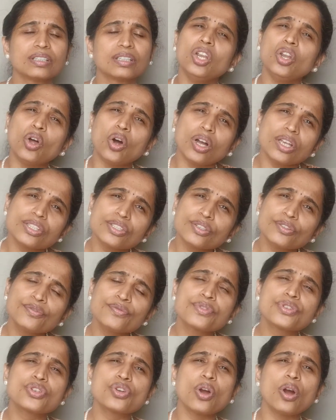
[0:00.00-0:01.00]
loss of
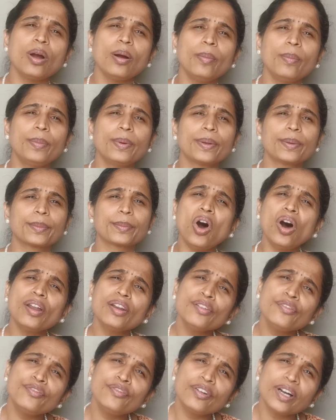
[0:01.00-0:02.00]
job, or
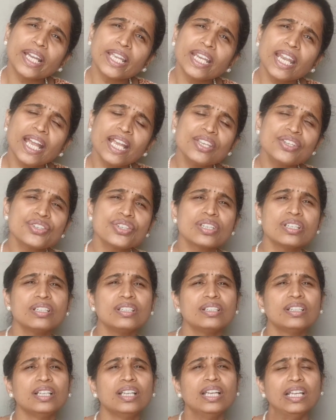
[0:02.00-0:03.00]
a financial